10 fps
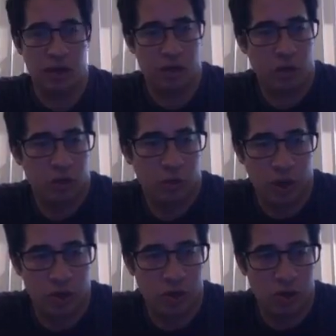of force we
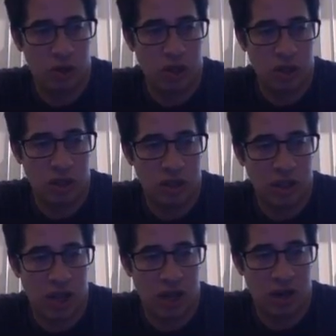introduced here is
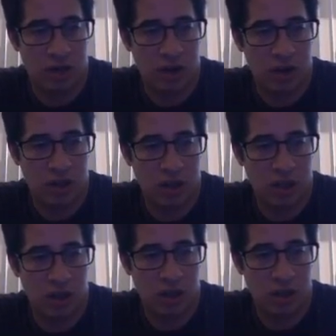static
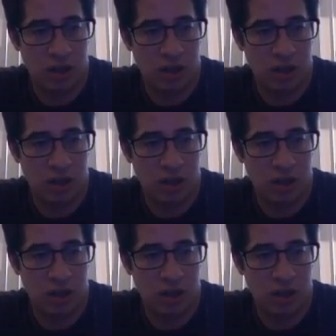friction.